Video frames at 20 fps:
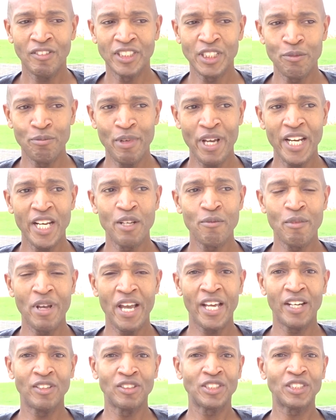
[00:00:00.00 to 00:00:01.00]
a betting
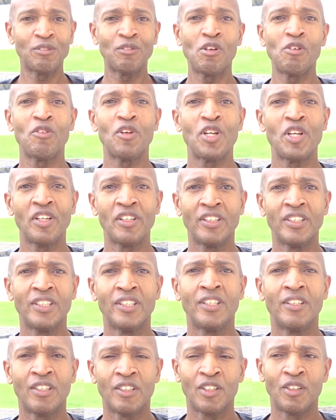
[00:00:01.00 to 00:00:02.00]
man or someone were to
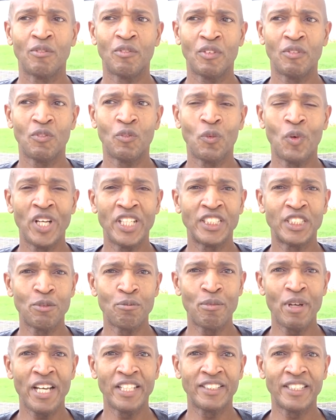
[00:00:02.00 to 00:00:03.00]
wage a
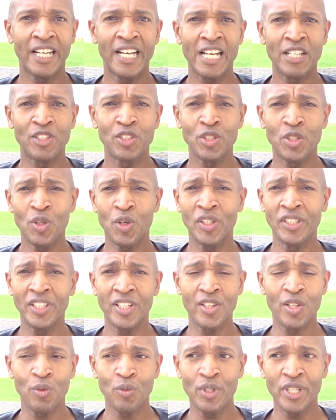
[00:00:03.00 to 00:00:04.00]
bet that I couldn't go
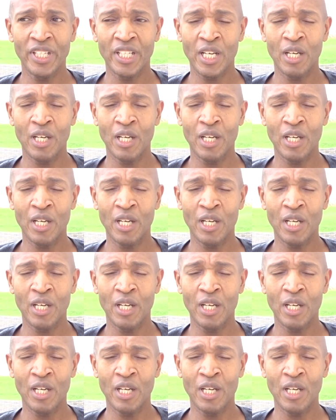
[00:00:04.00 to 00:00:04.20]
another week,